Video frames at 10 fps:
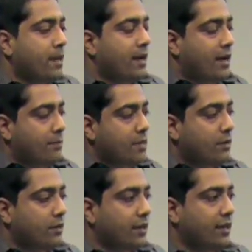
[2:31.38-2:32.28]
And I'm in
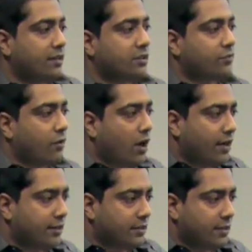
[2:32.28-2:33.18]
there looking at these
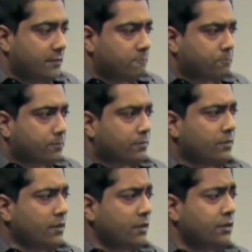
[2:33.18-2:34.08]
Ferraris, and
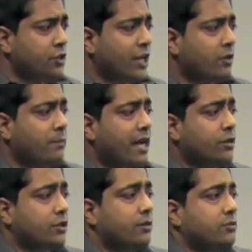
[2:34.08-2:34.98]
the general
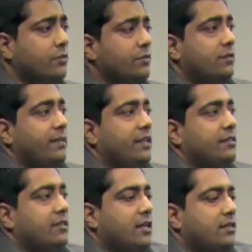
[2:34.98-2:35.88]
manager comes over to me and he
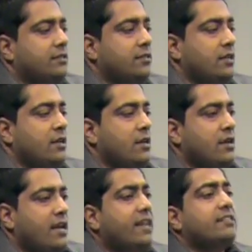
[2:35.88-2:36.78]
says,
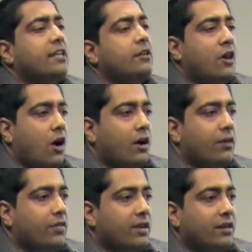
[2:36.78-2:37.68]
hey, is that your car
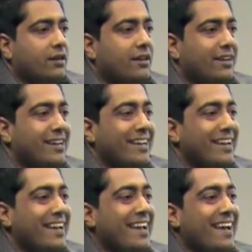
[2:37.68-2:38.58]
out there?
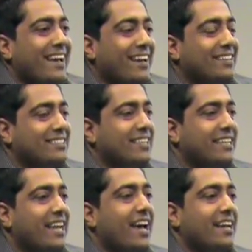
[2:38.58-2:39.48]
And I was
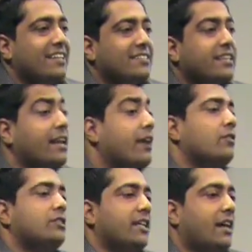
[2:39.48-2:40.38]
like, yeah. And he's like, can I
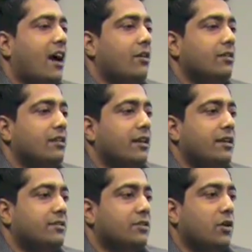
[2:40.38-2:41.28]
go check it out?
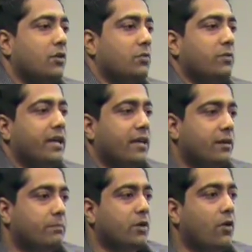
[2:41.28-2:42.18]
And so we end
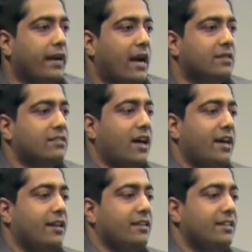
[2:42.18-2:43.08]
up going
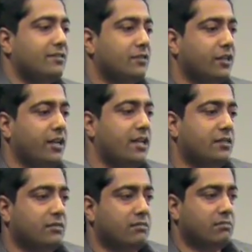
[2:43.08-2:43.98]
outside, and he's looking
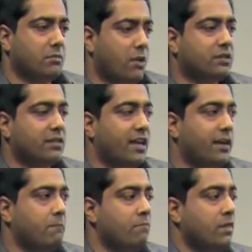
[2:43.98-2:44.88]
at the
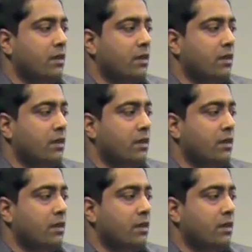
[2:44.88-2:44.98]
Mustang,